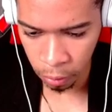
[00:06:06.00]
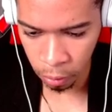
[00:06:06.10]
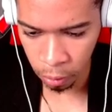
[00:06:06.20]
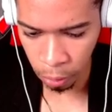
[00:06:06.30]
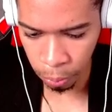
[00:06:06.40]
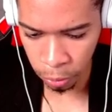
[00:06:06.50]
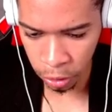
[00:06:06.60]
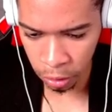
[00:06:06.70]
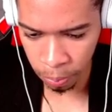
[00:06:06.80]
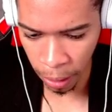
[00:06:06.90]
Oh, they're
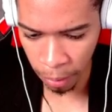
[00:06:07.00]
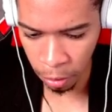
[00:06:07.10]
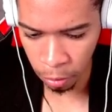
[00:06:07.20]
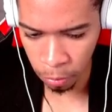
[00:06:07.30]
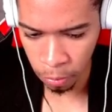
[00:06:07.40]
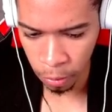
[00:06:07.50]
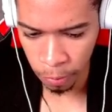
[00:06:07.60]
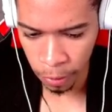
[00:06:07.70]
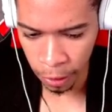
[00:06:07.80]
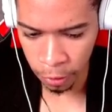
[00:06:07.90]
pushing us back, bro.
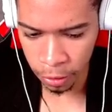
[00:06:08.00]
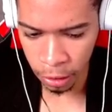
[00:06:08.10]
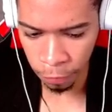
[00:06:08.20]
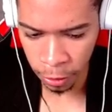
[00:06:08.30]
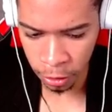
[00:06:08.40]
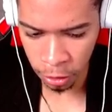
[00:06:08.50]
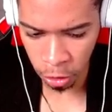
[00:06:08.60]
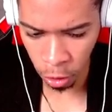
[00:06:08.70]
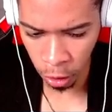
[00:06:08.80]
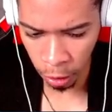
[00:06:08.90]
A good defense is a
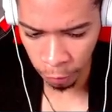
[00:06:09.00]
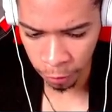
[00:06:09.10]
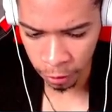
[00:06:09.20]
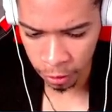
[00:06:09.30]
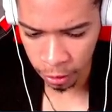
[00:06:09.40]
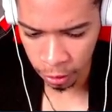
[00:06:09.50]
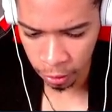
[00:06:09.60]
strong offense.